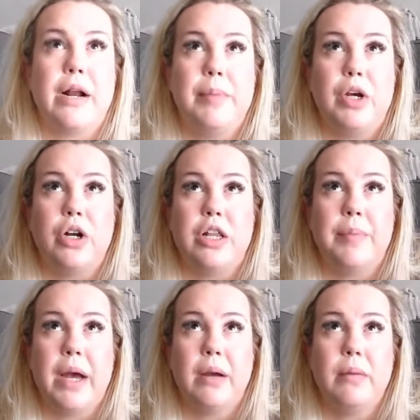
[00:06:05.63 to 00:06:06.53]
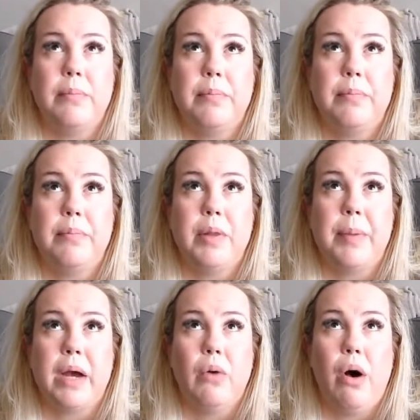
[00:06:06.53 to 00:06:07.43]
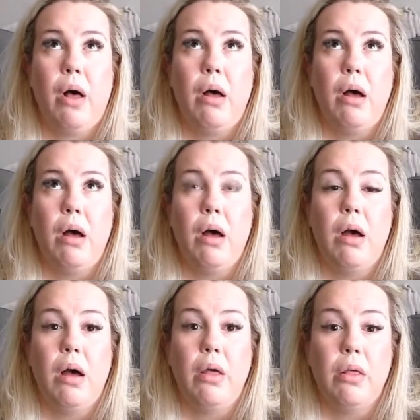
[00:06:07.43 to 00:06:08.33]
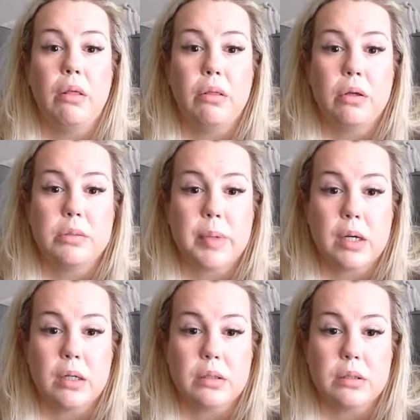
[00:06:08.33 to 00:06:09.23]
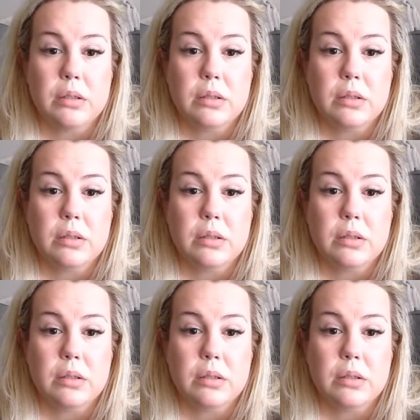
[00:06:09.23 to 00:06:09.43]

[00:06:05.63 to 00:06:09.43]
That'll be good on the peg wall? Those buckets?